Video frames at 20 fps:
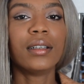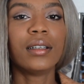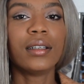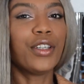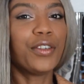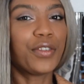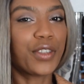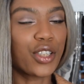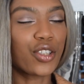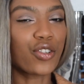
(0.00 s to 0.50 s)

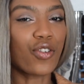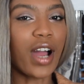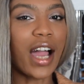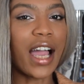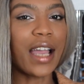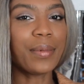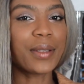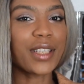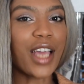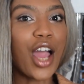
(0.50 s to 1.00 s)
You
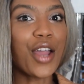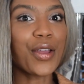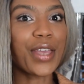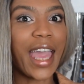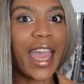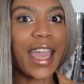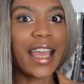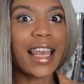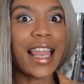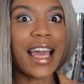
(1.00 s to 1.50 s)
subscribed?
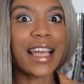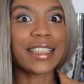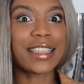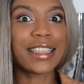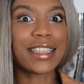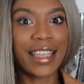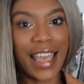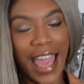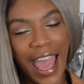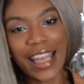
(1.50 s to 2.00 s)
Okay,
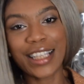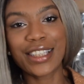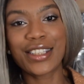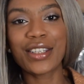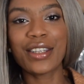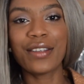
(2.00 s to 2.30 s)
let's get into